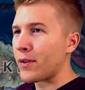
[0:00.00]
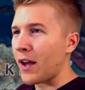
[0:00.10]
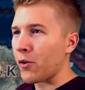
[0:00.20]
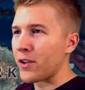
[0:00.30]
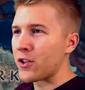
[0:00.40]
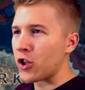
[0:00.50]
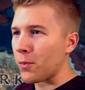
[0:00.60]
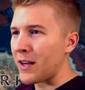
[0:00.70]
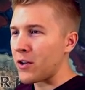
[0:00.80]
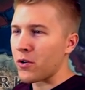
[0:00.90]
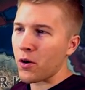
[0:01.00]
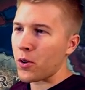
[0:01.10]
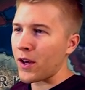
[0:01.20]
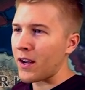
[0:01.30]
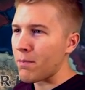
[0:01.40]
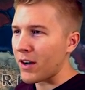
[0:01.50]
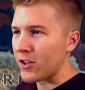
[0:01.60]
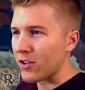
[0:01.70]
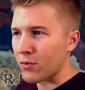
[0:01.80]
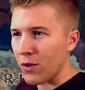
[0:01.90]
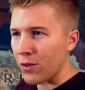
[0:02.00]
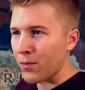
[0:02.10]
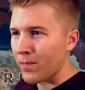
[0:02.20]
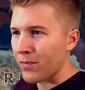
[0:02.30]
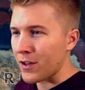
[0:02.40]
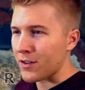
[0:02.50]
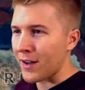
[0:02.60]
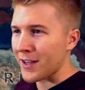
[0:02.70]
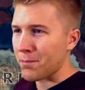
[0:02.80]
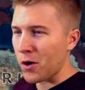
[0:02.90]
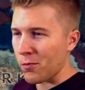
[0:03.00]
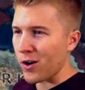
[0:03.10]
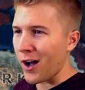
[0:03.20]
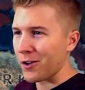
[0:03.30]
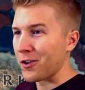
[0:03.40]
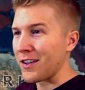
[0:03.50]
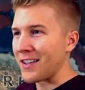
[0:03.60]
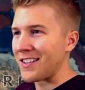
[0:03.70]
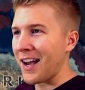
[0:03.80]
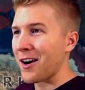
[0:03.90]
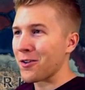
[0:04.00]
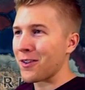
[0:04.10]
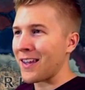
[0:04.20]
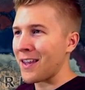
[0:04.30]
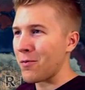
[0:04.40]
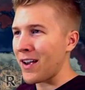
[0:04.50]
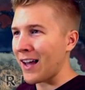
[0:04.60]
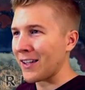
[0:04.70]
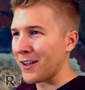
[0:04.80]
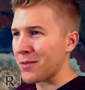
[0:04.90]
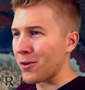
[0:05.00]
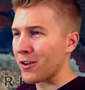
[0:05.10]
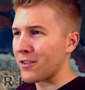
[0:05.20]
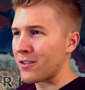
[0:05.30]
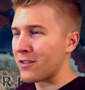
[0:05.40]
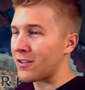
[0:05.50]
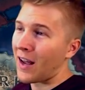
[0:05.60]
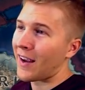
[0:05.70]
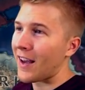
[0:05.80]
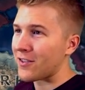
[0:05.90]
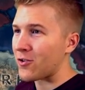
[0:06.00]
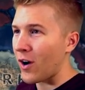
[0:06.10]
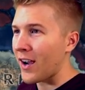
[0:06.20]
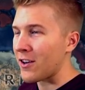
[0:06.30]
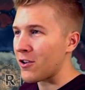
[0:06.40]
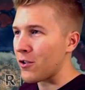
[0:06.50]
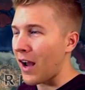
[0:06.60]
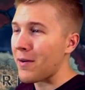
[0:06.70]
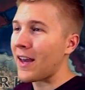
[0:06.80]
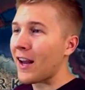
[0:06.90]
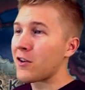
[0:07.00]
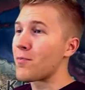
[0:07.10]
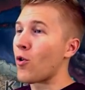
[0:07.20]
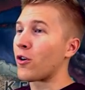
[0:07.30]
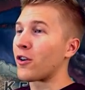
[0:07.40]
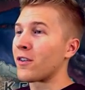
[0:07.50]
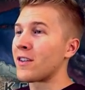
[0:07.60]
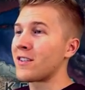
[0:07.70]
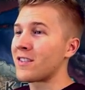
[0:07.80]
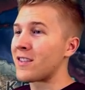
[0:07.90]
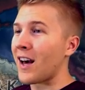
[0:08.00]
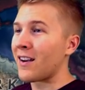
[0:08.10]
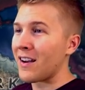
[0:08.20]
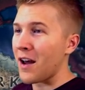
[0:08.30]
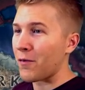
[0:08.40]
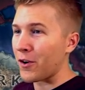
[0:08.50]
Not only is Germany doing their thing, but just with this nice purple color in the south, and then we got Luxembourg, I guess, trying to do that. I mean, they gotta do more. This is not enough.